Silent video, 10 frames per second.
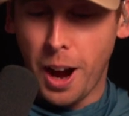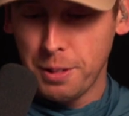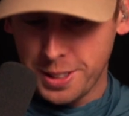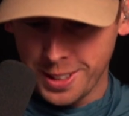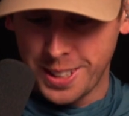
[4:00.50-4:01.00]

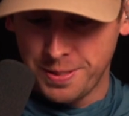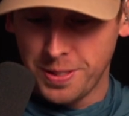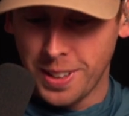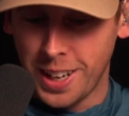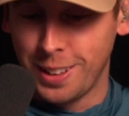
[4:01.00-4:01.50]
Obviously,
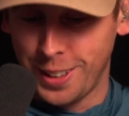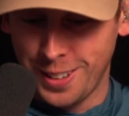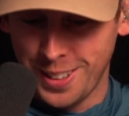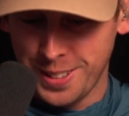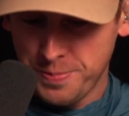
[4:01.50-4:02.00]
I click
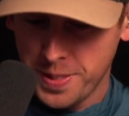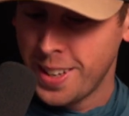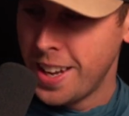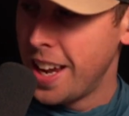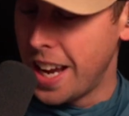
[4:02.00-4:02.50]
on it,
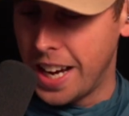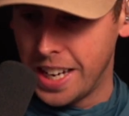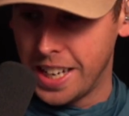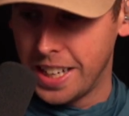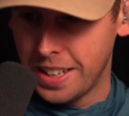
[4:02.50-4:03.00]

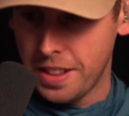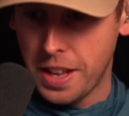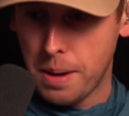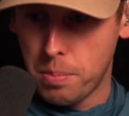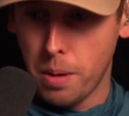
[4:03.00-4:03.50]
and
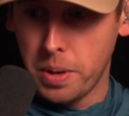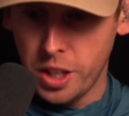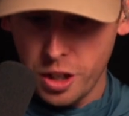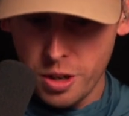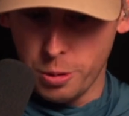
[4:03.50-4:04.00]
that brought me
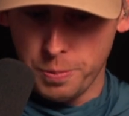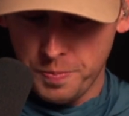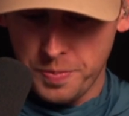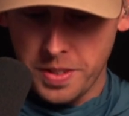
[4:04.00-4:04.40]
to you.